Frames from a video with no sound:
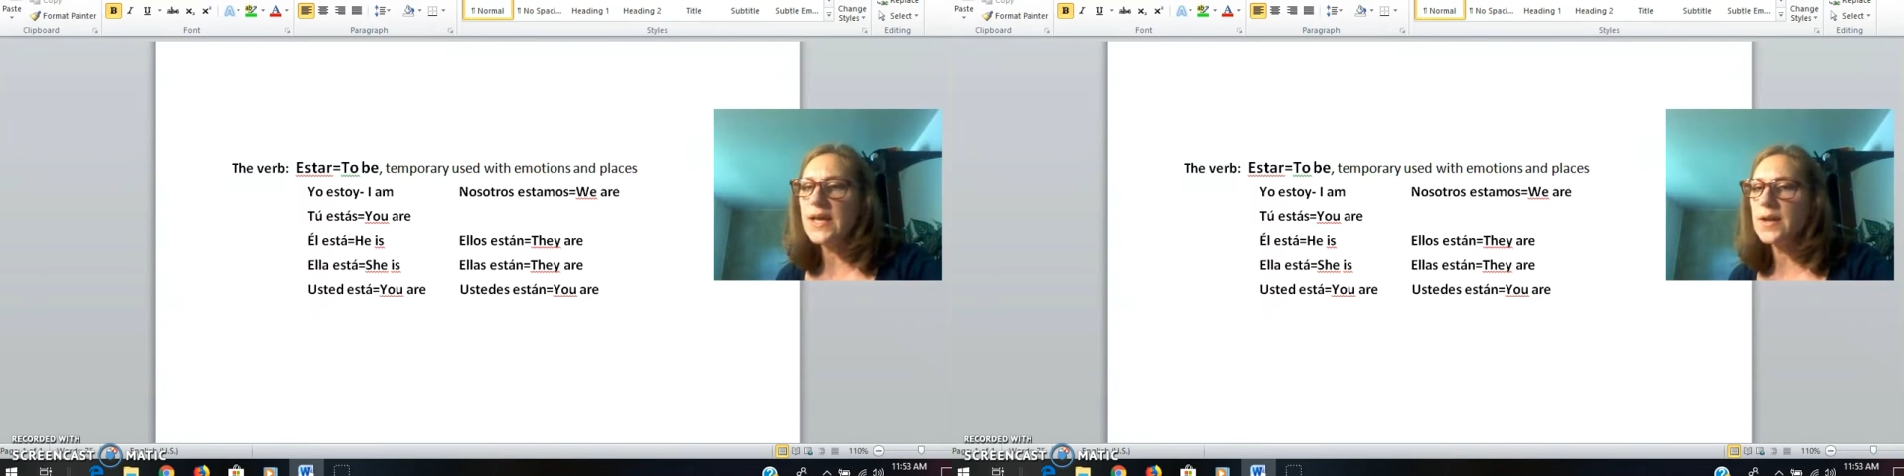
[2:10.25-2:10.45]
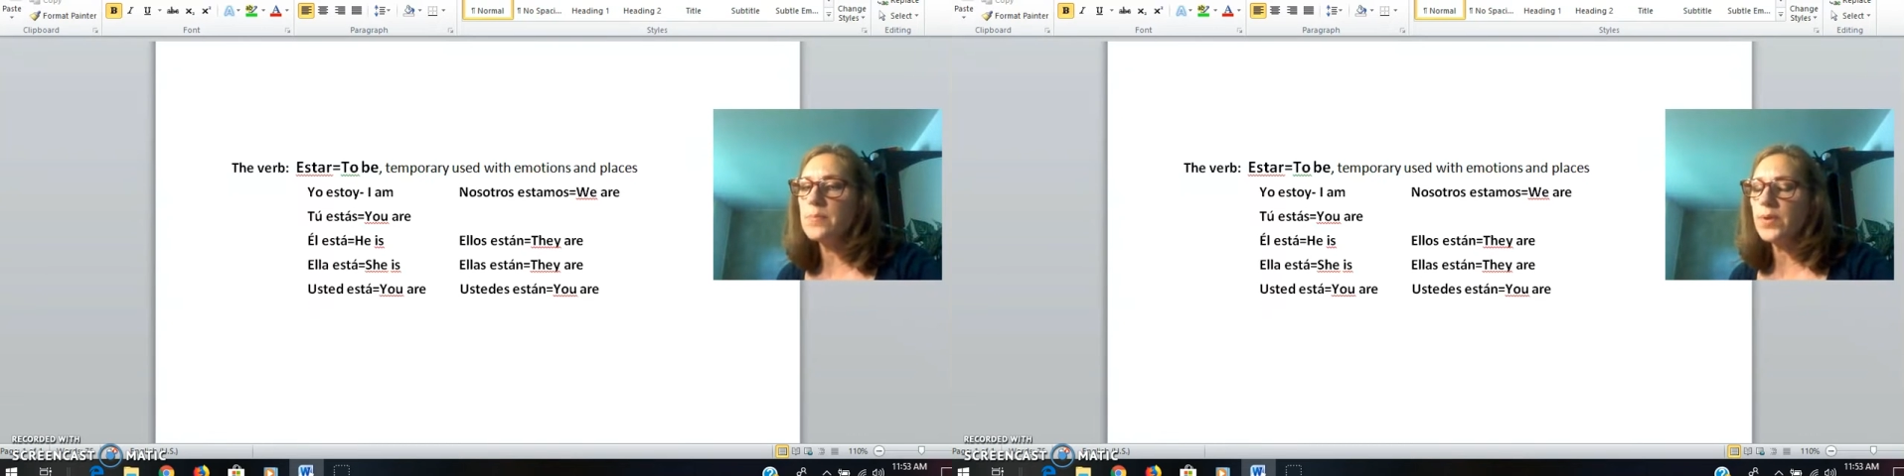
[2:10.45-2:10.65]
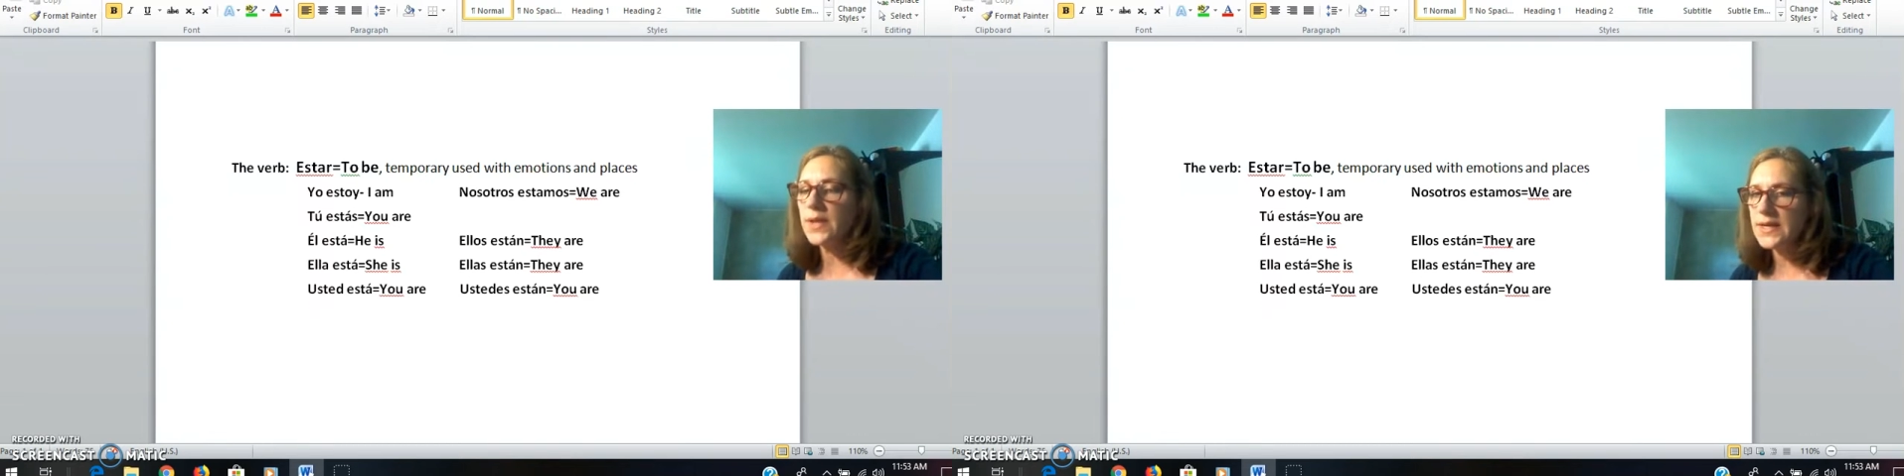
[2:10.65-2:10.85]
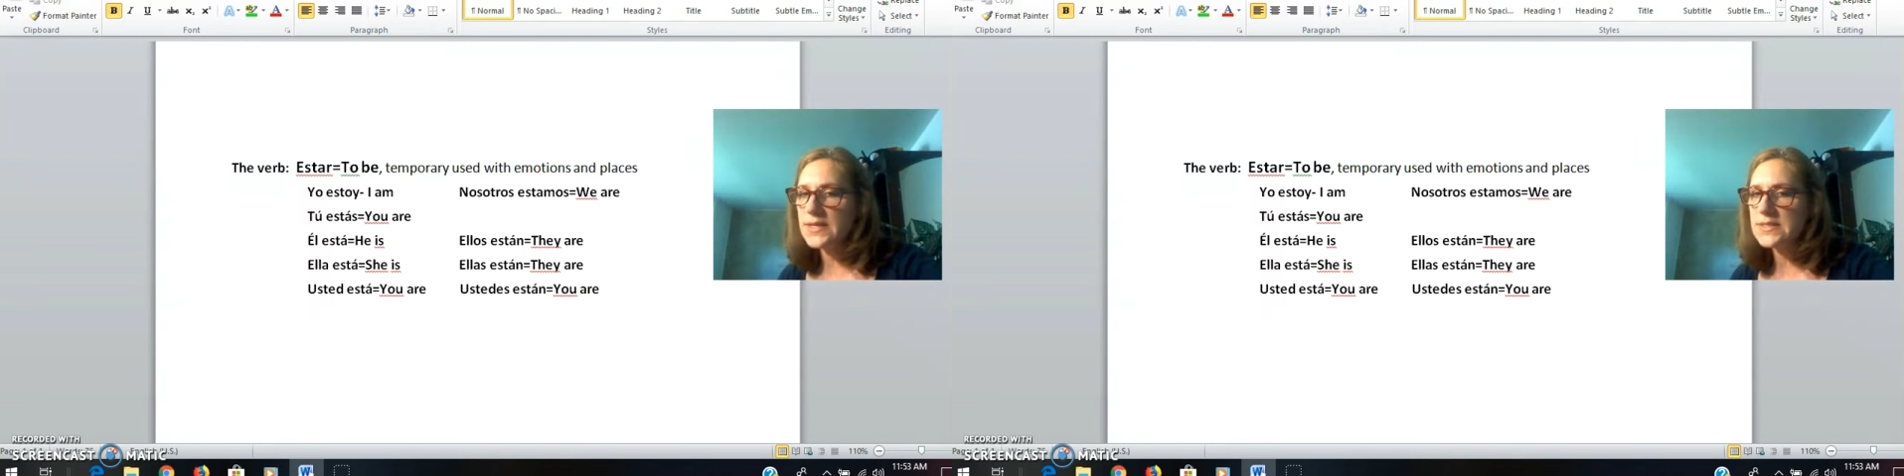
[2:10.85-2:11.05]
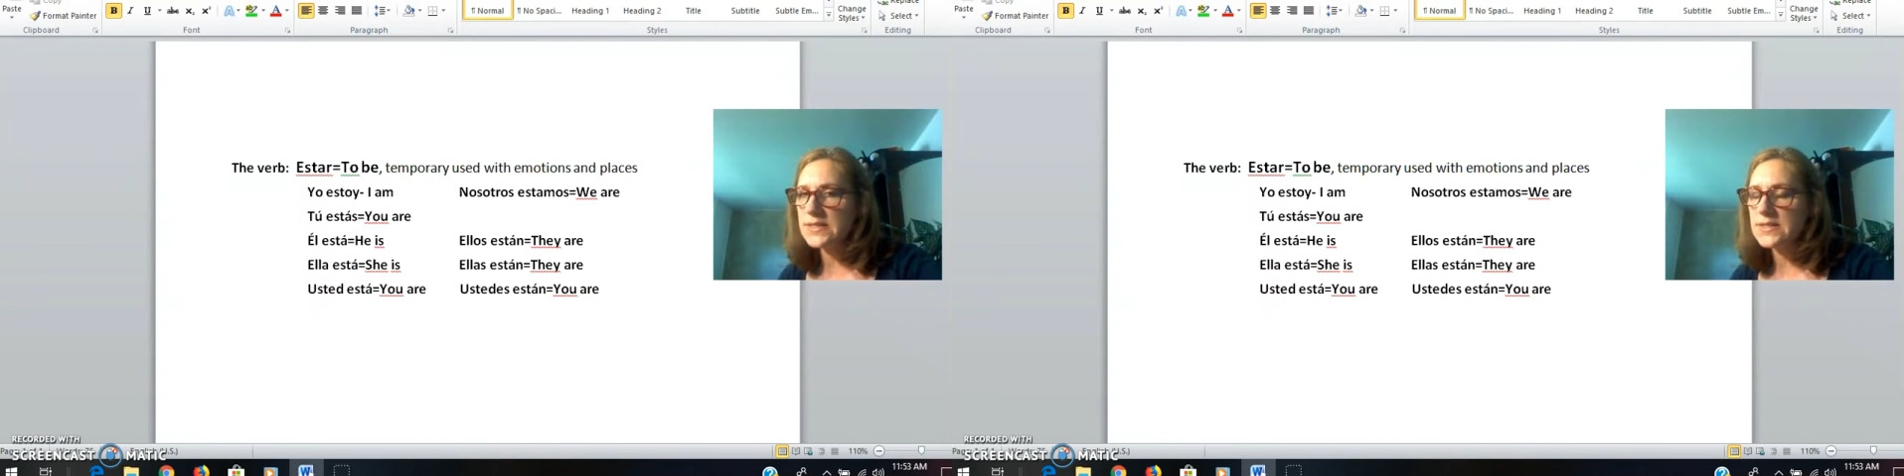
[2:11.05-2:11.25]
and
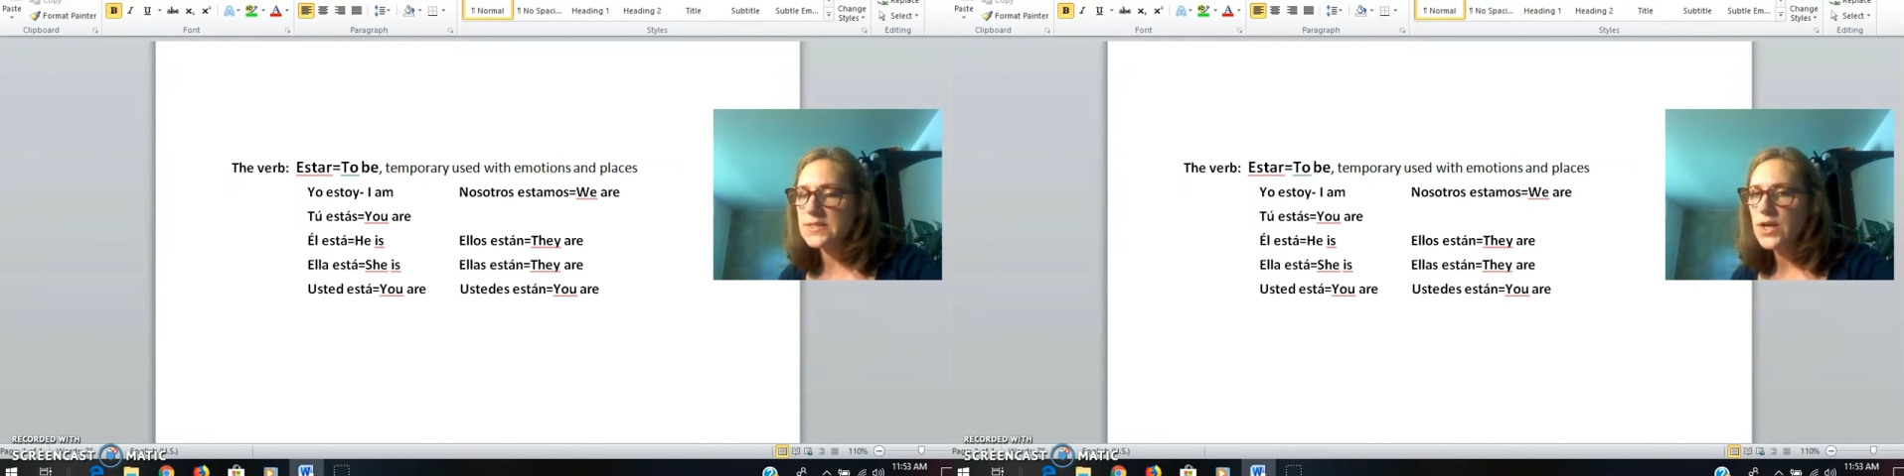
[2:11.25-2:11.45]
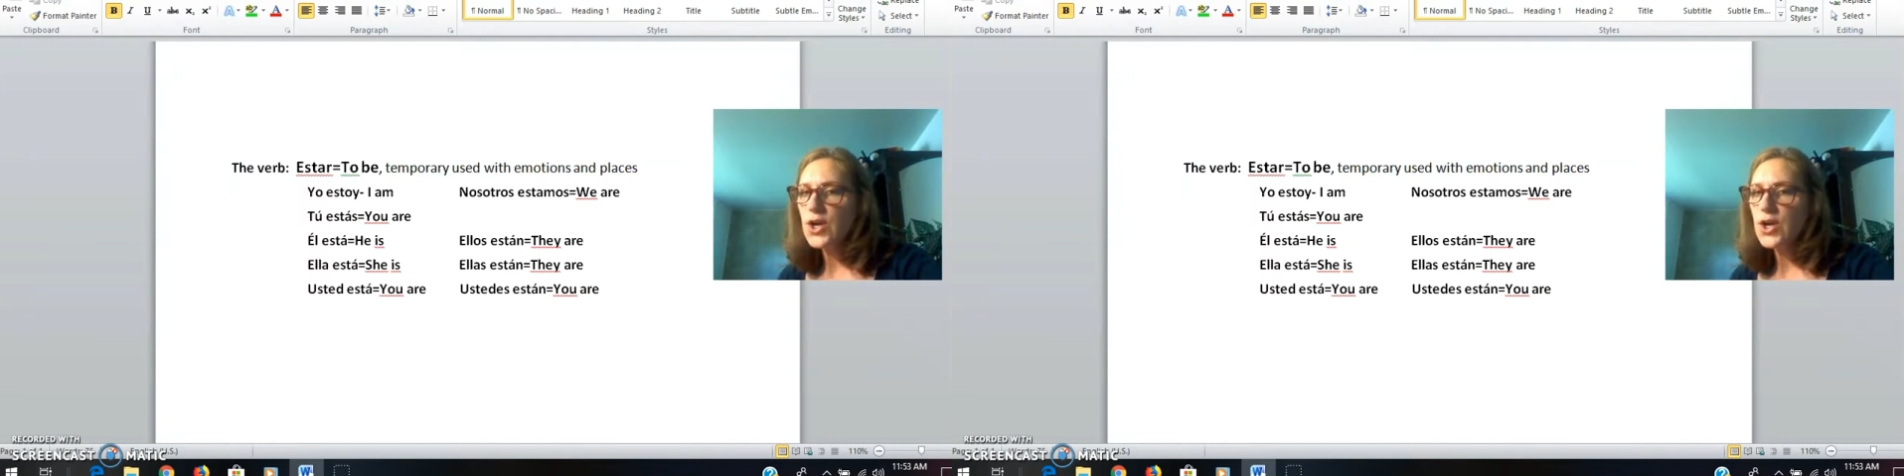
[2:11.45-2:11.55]
places.